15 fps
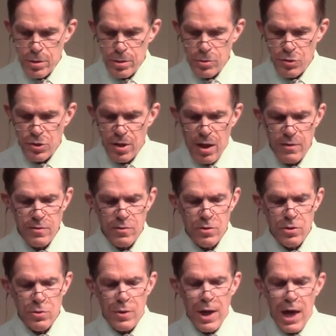she also
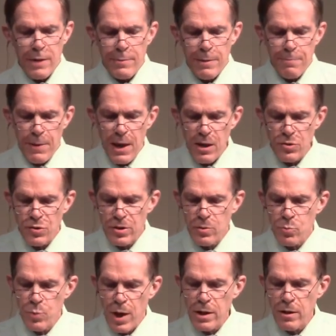knew how to be patient,
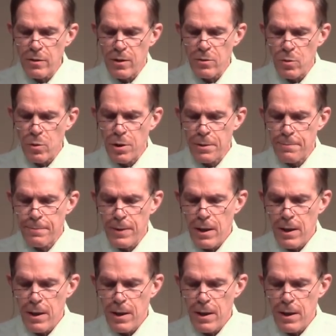wait on the Lord.